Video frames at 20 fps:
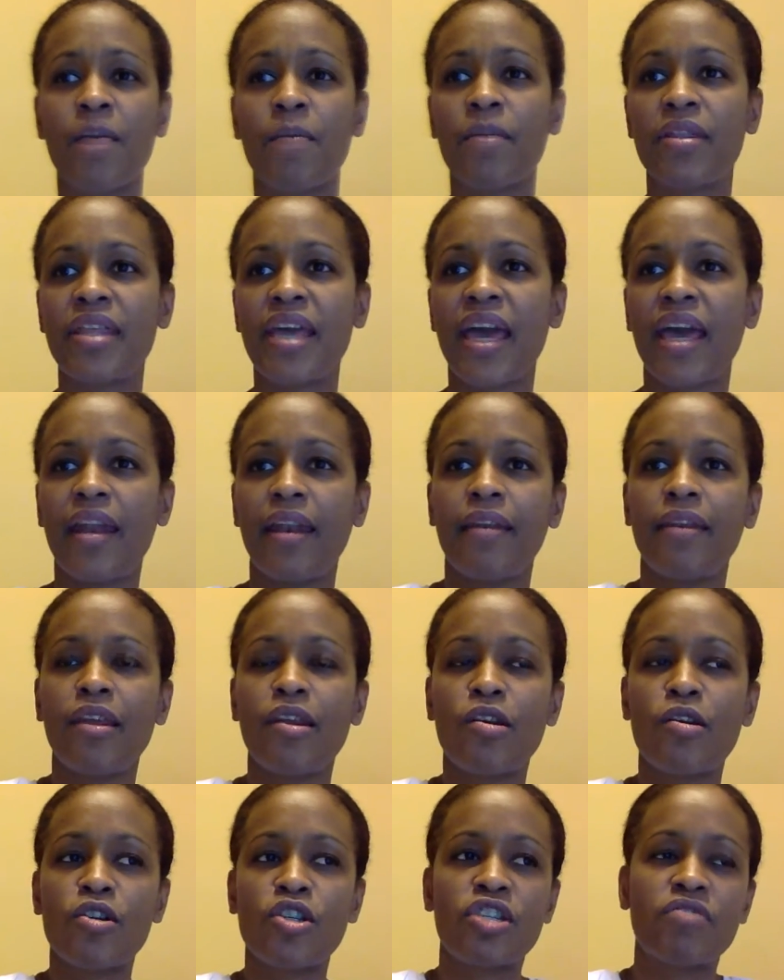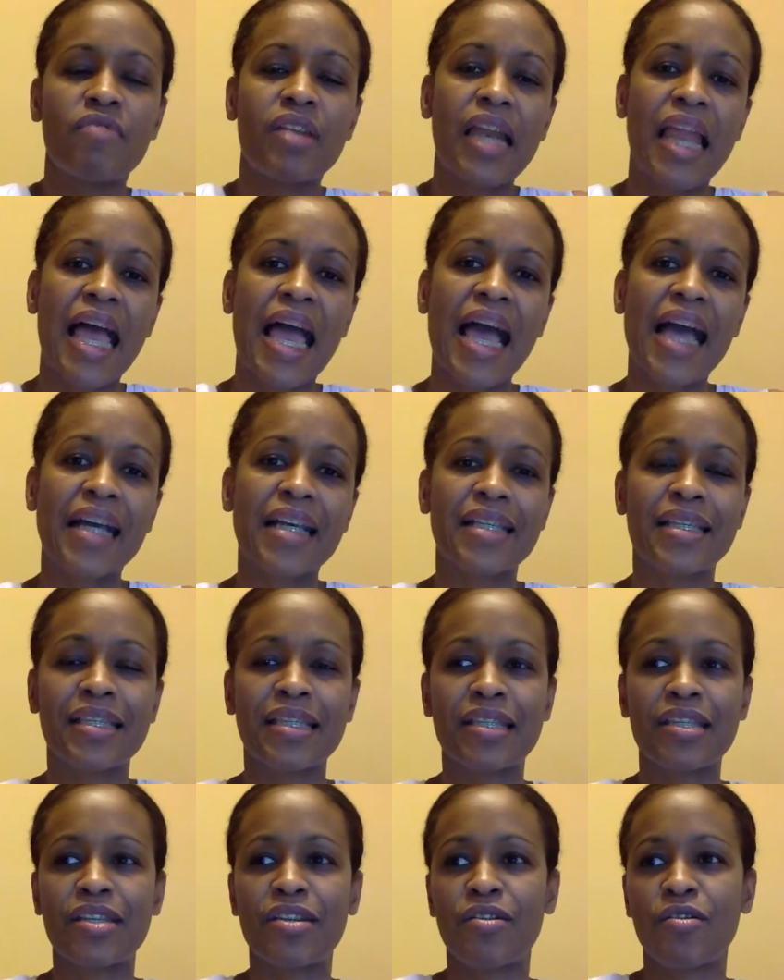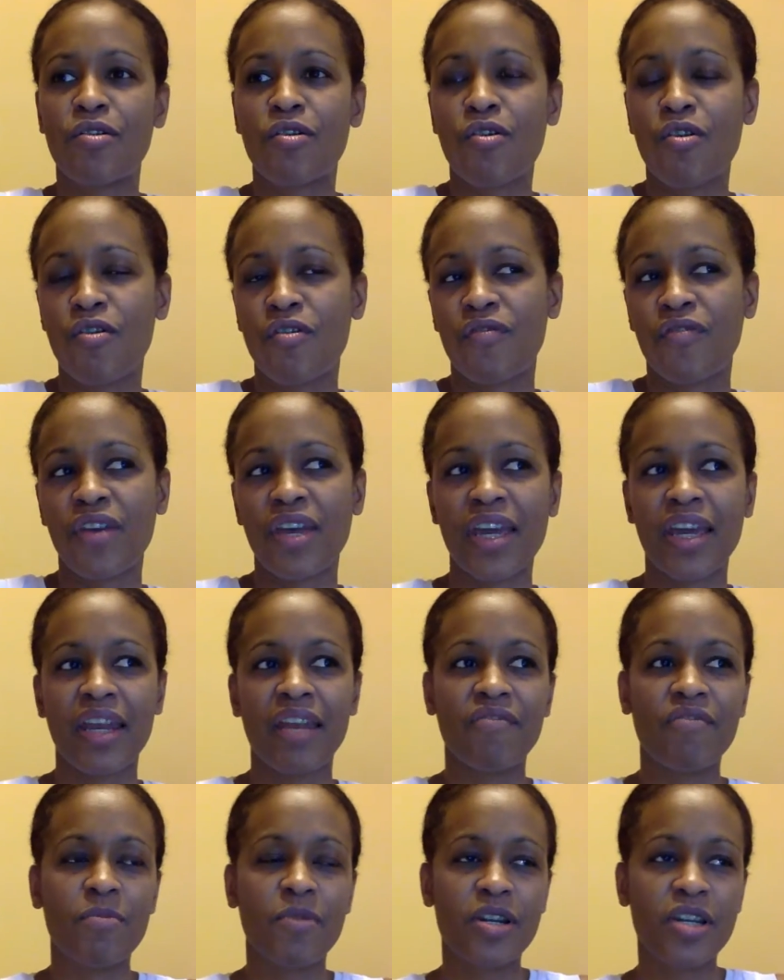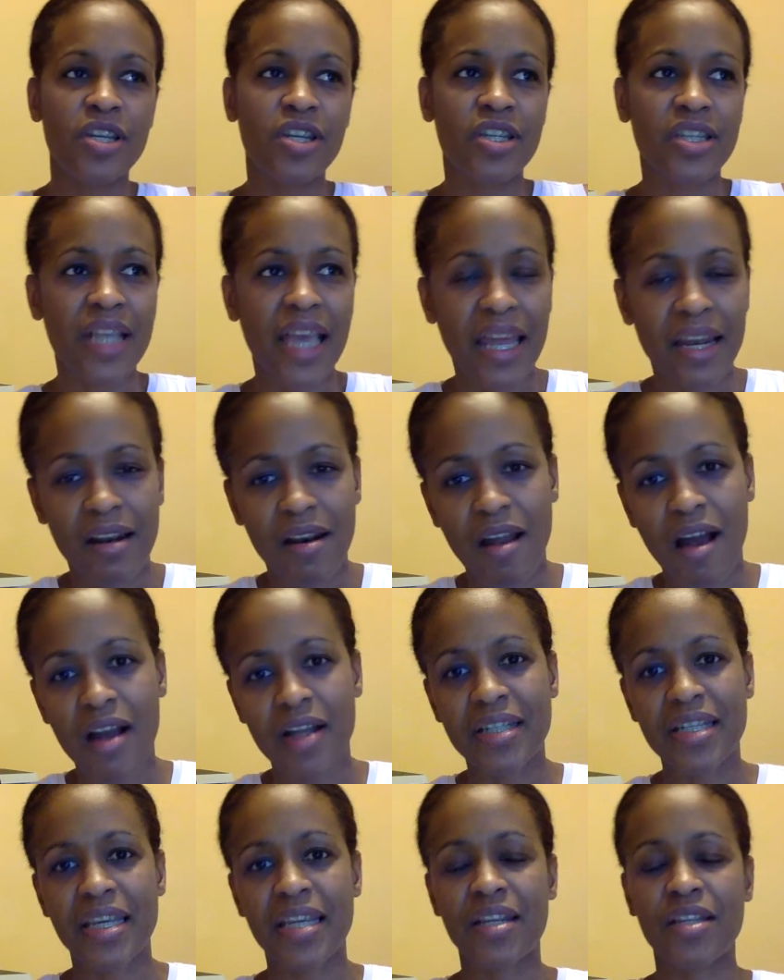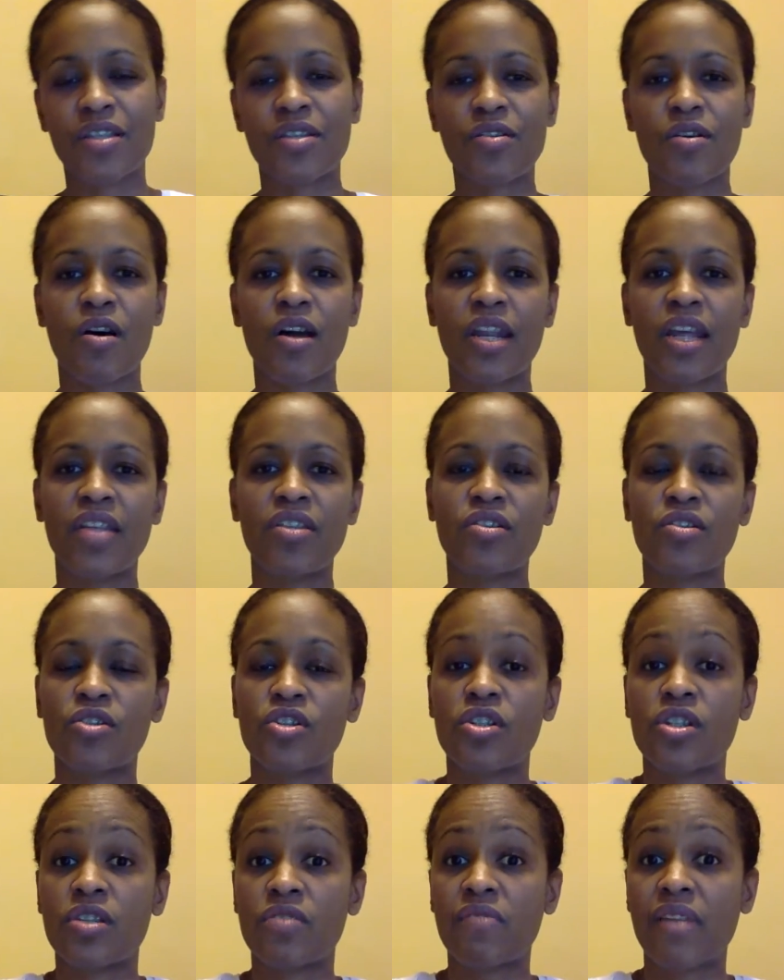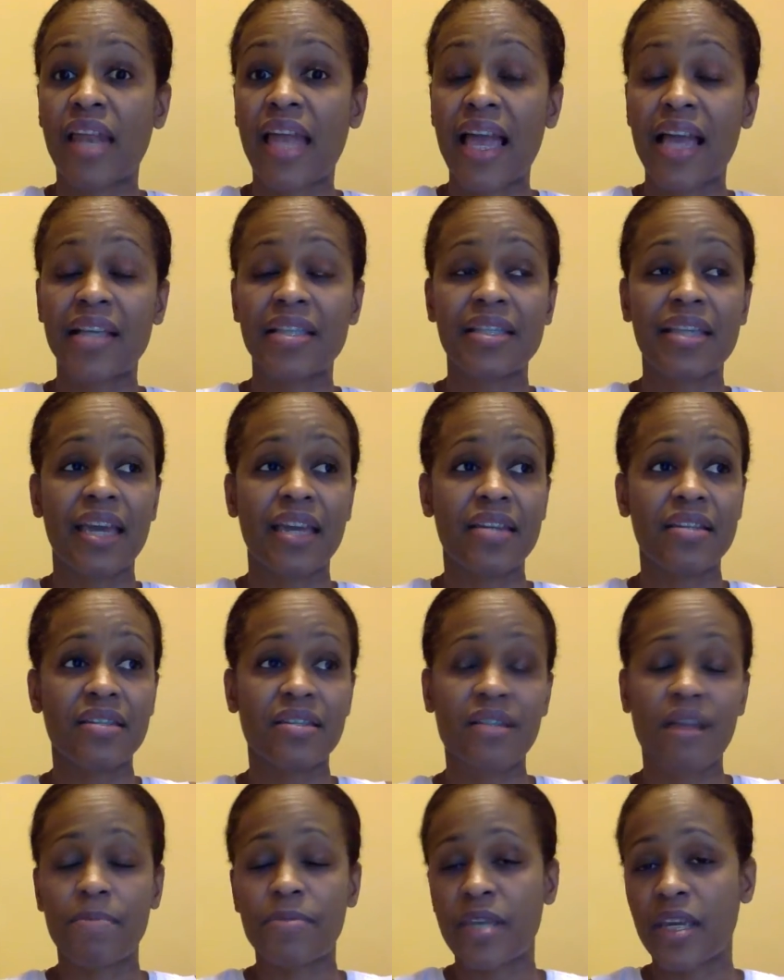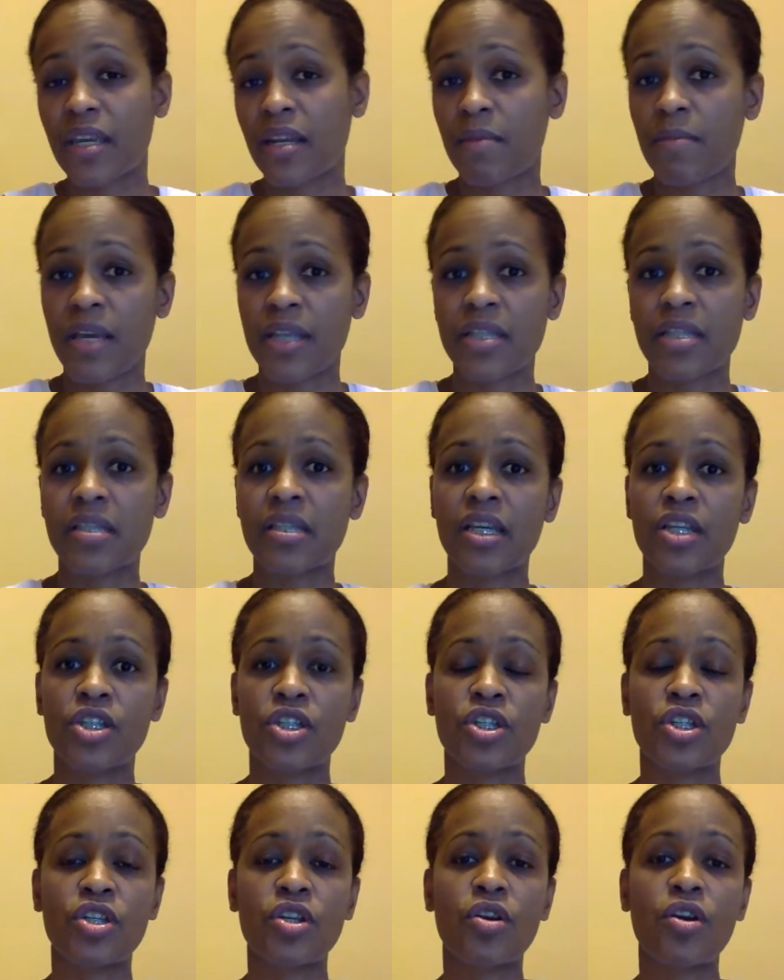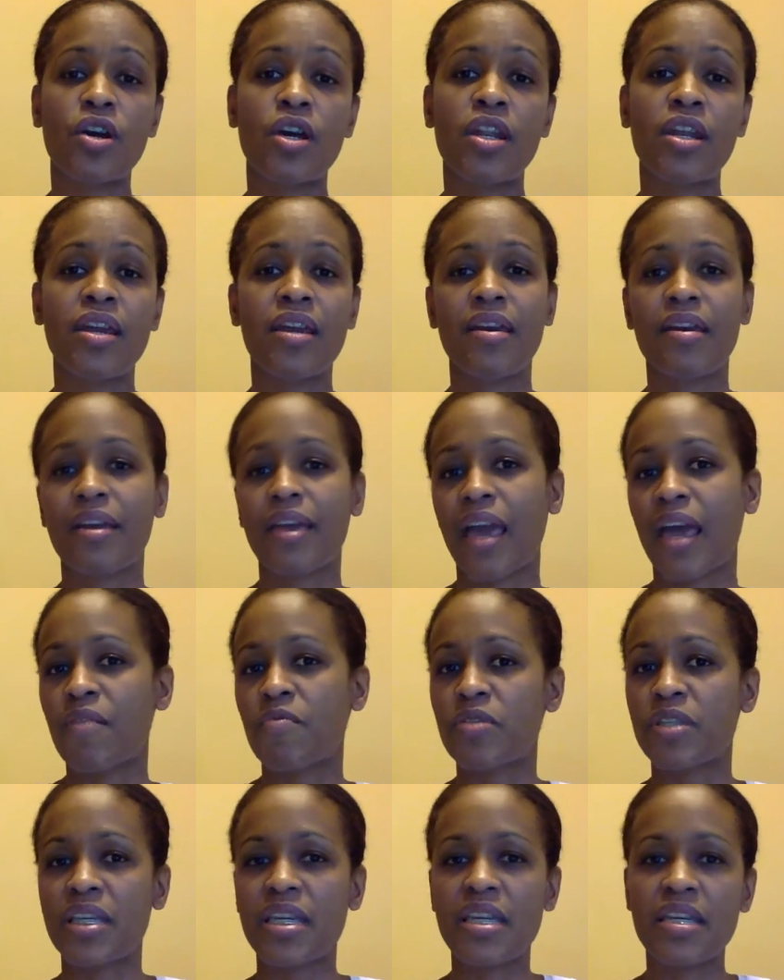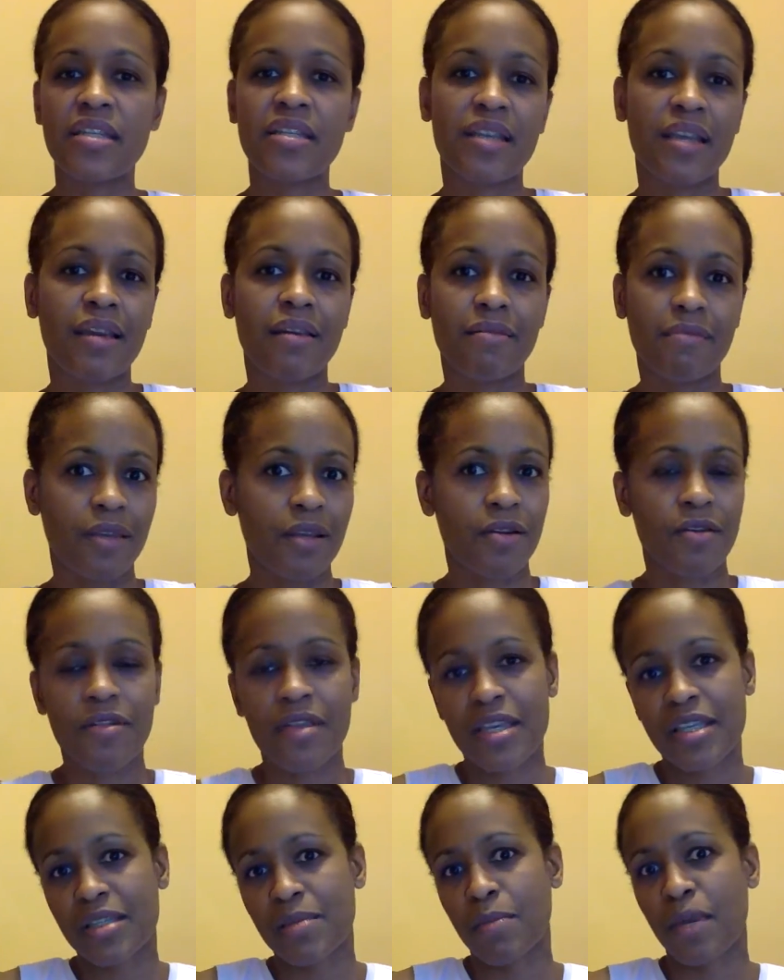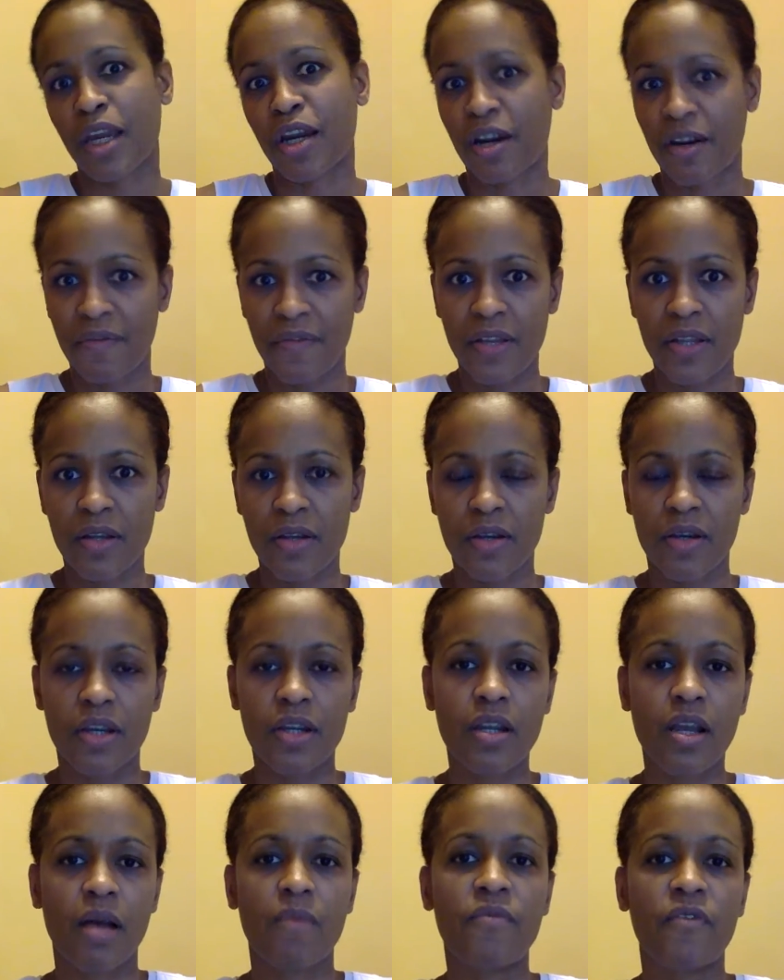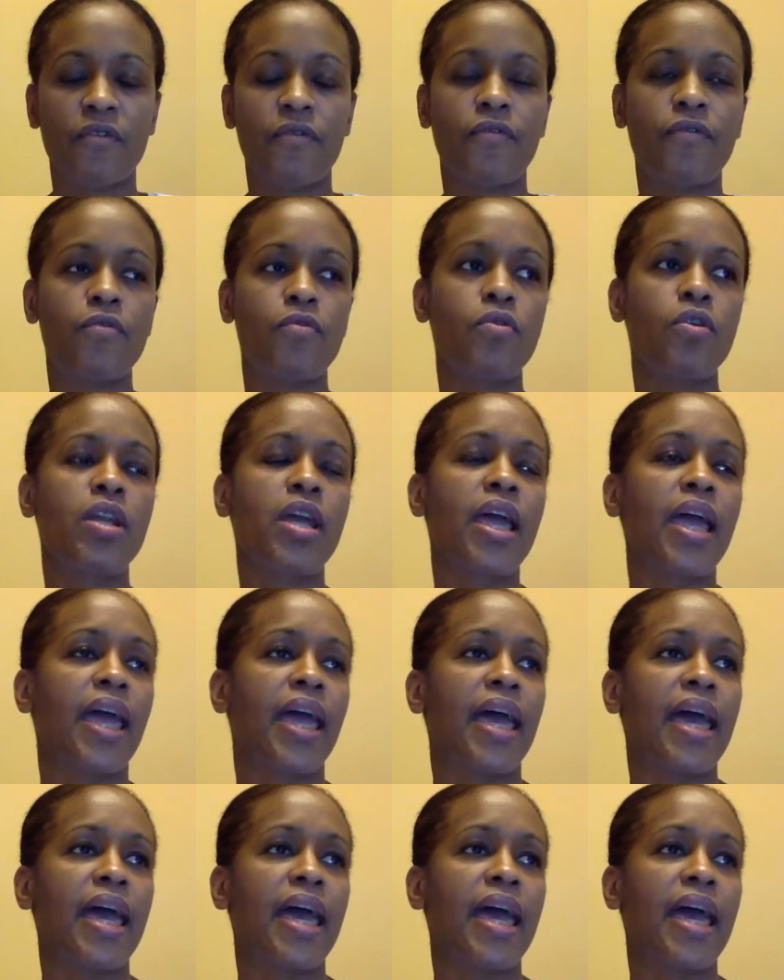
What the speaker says: But then, you know, she relaxed, you know, COVID, everybody's kind of locked in and so on. And so she just relaxed, kind of stopped taking her medicines as she should, kind of was eating, you know, things to make her feel good, comfort food.